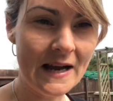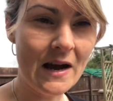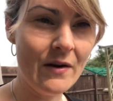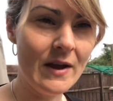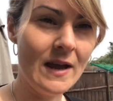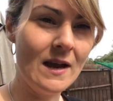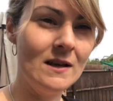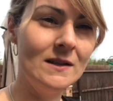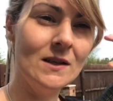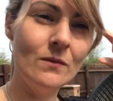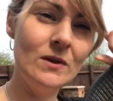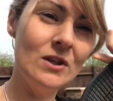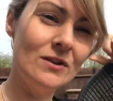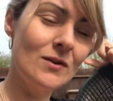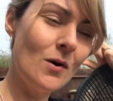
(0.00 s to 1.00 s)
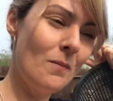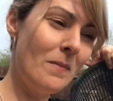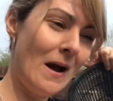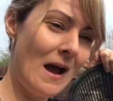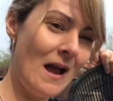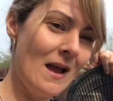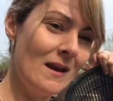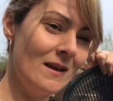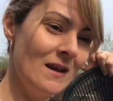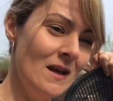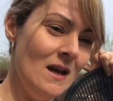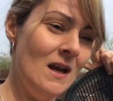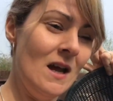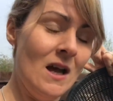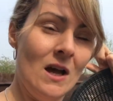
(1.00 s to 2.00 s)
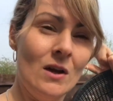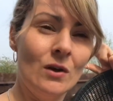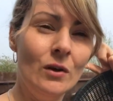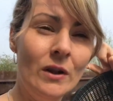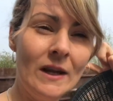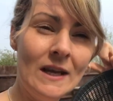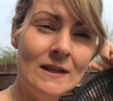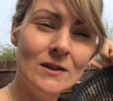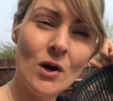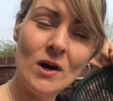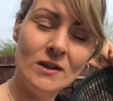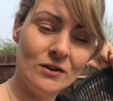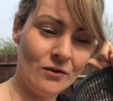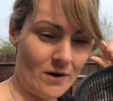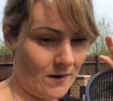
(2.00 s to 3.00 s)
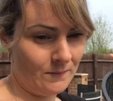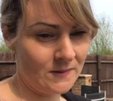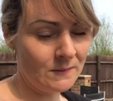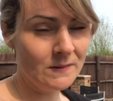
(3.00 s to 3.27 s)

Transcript: out here. So we just got back, got the kids ice creams.